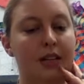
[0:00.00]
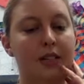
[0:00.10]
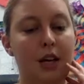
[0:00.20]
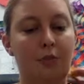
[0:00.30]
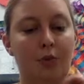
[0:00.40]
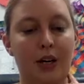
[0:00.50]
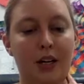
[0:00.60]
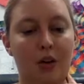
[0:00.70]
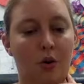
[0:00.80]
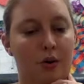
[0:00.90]
Some
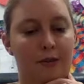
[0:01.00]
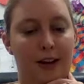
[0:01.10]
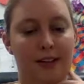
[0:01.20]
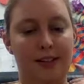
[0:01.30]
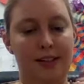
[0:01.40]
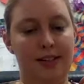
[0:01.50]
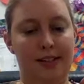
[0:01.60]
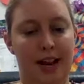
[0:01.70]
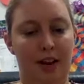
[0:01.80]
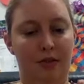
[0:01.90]
real or fancied
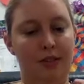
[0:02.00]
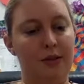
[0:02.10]
sound,